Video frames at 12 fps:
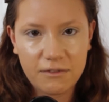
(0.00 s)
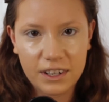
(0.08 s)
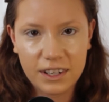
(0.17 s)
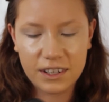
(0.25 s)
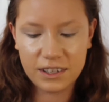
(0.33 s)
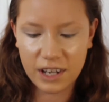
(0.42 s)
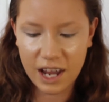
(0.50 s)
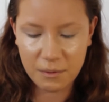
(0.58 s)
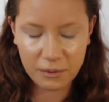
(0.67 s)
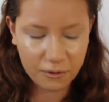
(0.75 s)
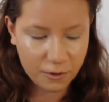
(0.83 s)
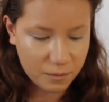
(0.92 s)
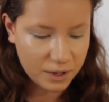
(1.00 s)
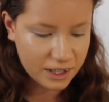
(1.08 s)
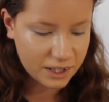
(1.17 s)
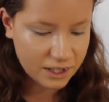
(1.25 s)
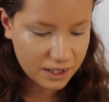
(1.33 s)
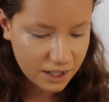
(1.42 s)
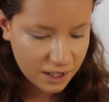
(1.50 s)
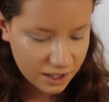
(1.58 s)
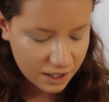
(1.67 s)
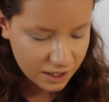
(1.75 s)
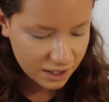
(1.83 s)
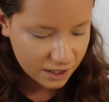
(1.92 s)
Finish High Performance
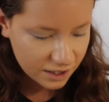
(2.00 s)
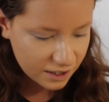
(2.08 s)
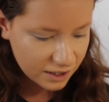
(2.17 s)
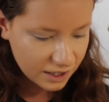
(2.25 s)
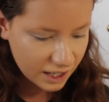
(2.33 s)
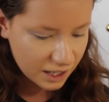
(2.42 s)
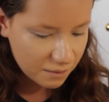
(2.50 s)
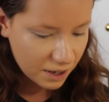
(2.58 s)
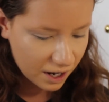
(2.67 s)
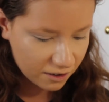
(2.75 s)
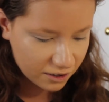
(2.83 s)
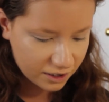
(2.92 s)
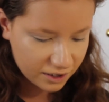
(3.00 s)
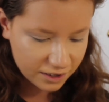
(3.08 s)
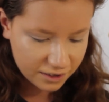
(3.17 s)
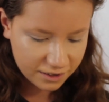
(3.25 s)
setting powder.